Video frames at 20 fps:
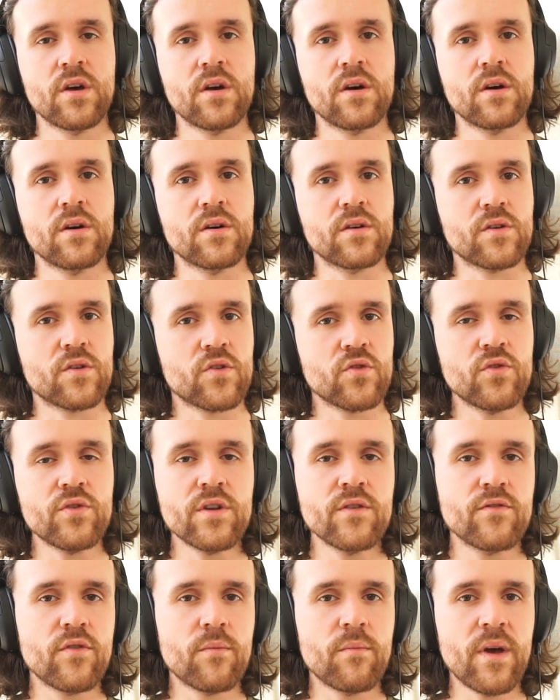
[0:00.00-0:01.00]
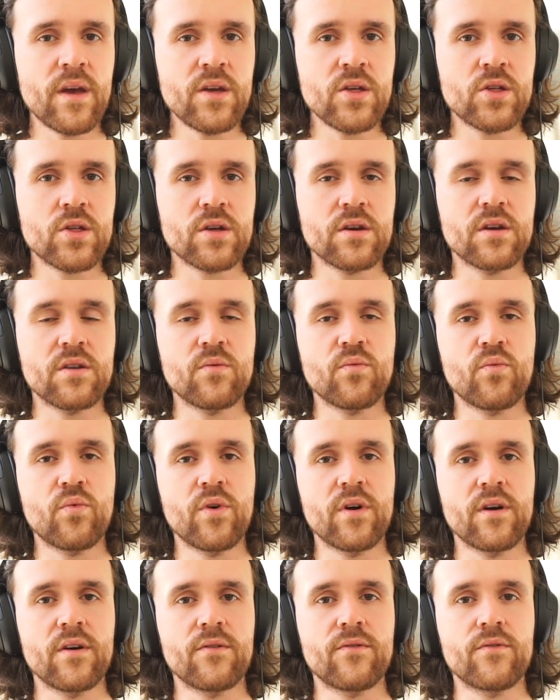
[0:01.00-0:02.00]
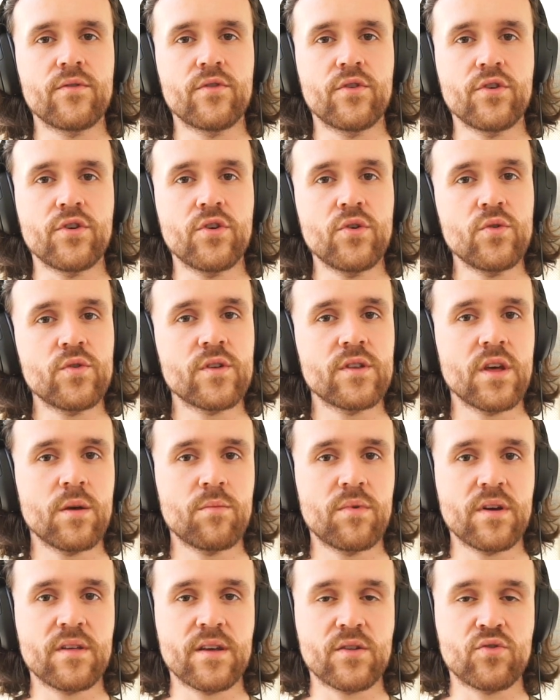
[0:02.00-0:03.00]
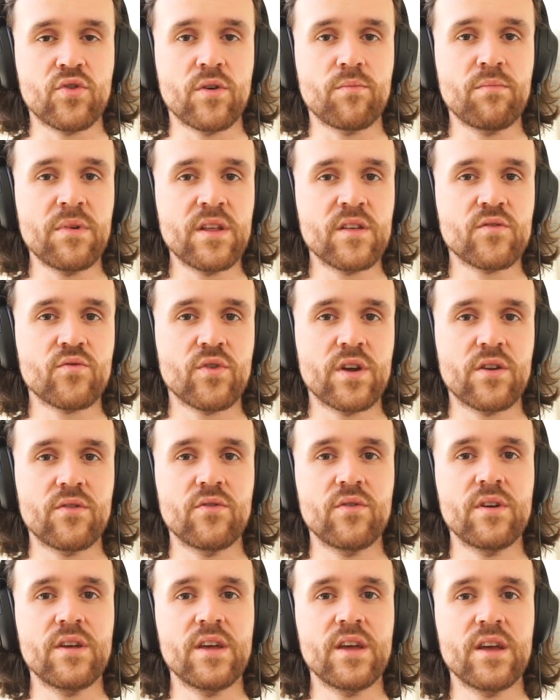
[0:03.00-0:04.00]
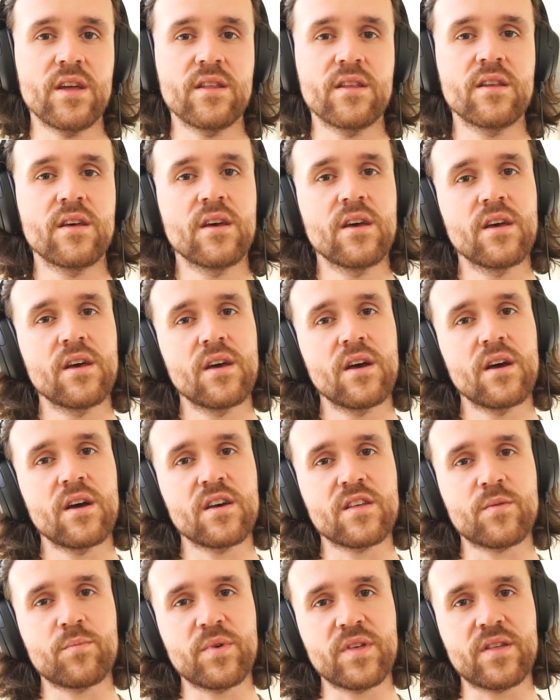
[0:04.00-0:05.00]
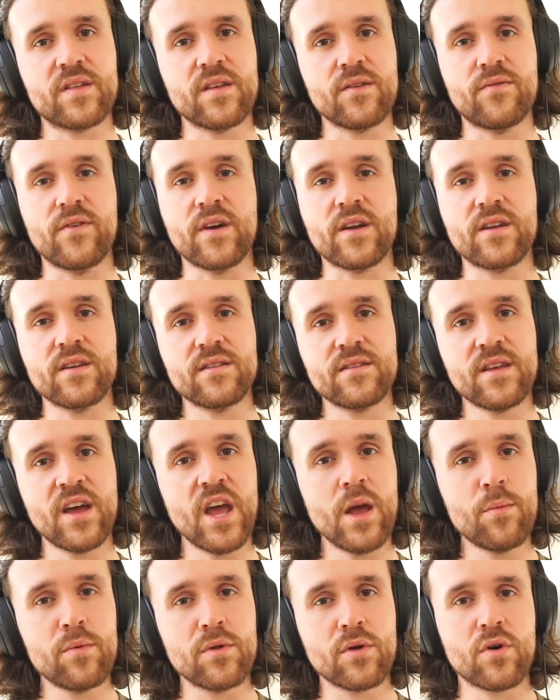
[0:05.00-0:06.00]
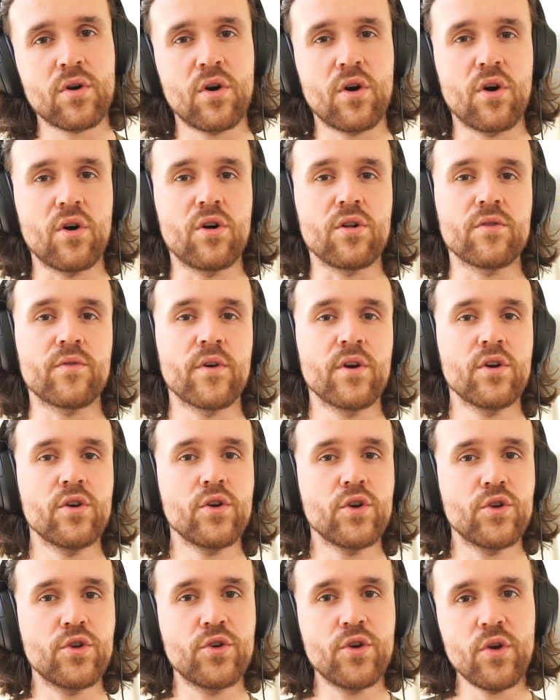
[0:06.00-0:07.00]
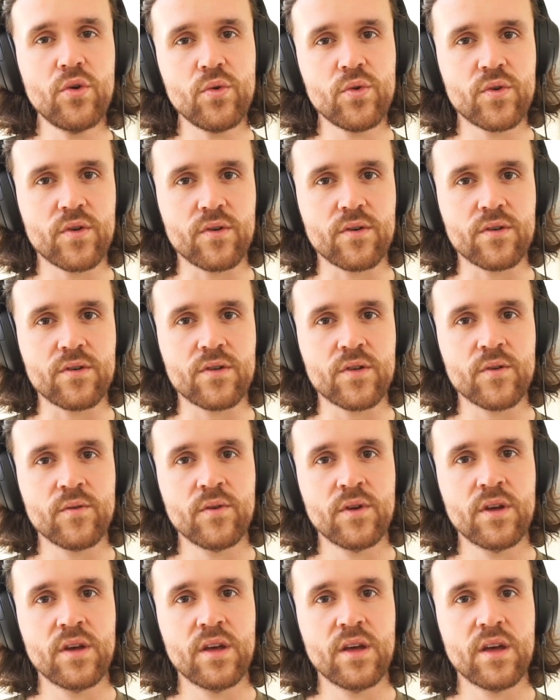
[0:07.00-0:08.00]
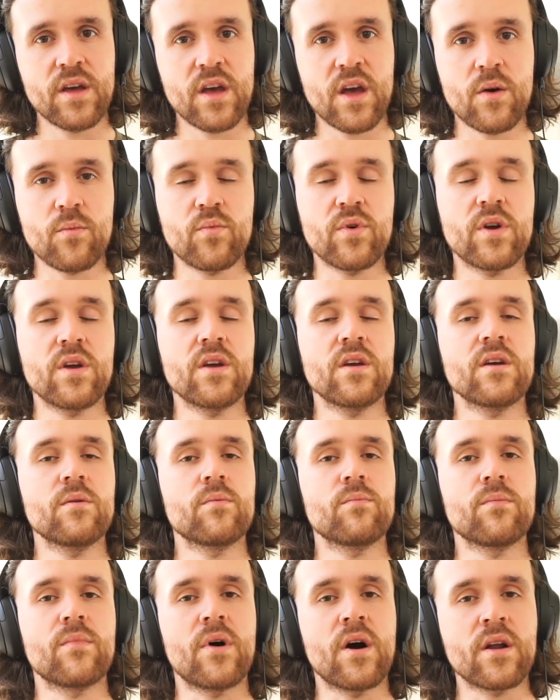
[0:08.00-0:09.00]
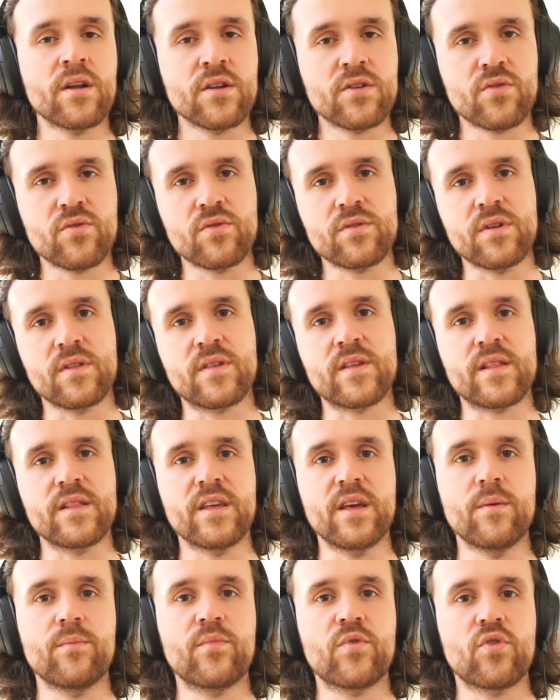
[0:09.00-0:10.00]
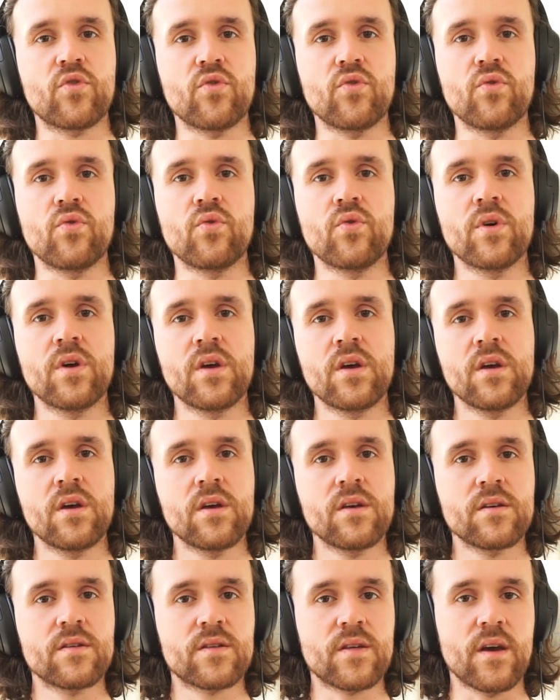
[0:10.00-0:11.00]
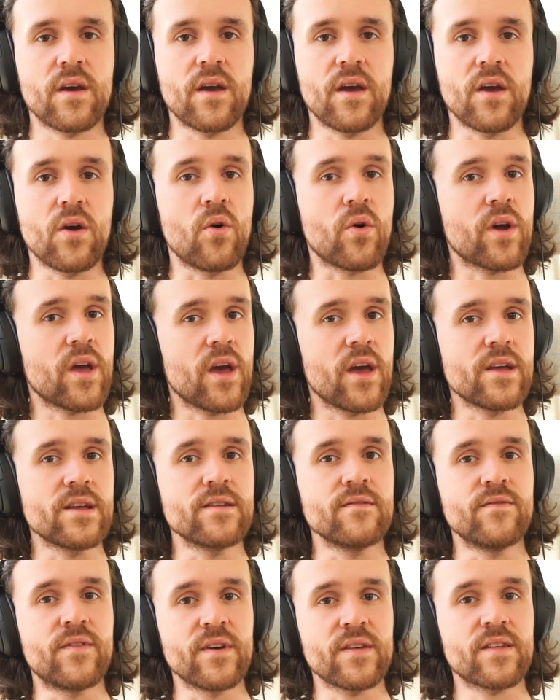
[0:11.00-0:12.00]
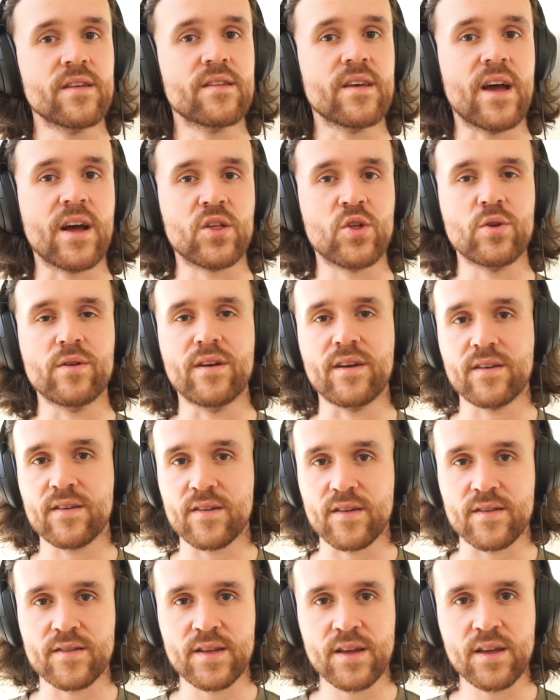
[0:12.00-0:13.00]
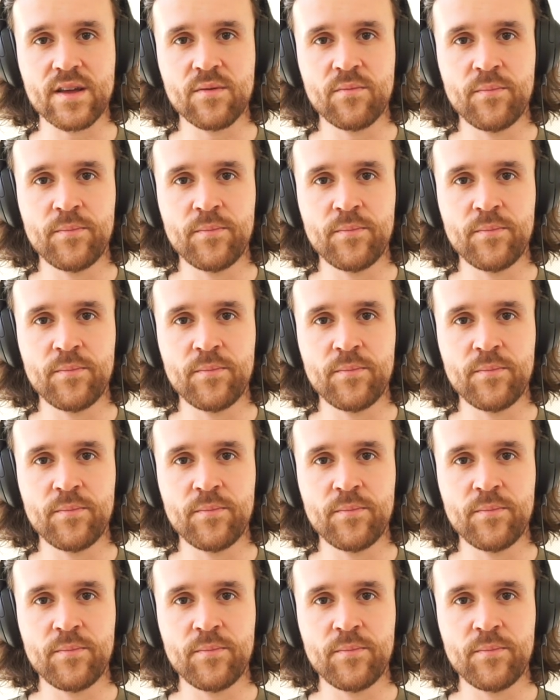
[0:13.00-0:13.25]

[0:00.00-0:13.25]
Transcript: uh, certain information with the username being set to administrator in a specific table called users. And we monitored its sleep to say, okay, this is actually existing.